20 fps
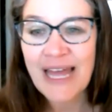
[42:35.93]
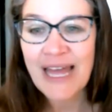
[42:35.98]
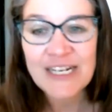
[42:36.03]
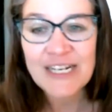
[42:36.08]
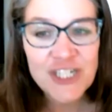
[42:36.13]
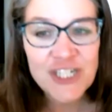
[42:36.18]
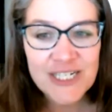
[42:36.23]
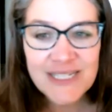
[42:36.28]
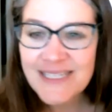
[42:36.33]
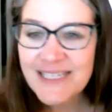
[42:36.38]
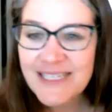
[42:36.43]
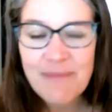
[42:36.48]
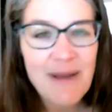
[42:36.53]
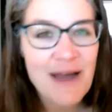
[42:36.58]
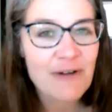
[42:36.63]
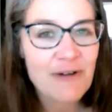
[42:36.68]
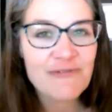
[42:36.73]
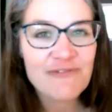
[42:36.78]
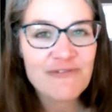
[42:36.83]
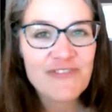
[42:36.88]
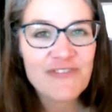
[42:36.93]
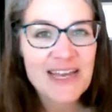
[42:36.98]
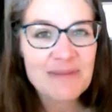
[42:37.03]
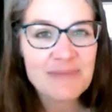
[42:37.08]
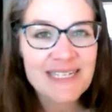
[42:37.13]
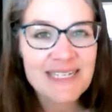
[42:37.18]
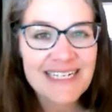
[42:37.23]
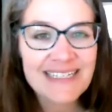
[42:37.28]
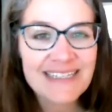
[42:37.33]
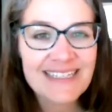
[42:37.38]
legends about
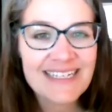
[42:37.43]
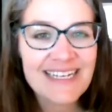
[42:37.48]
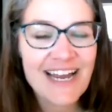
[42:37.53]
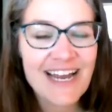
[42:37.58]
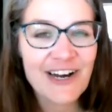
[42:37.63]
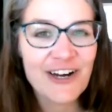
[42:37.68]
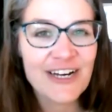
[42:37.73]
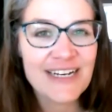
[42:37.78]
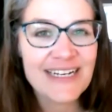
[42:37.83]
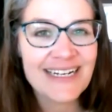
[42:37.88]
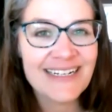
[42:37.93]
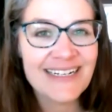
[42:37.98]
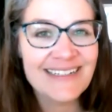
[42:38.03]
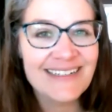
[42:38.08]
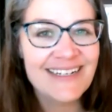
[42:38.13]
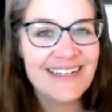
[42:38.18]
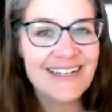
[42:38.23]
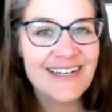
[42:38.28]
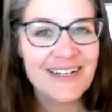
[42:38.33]
family in the area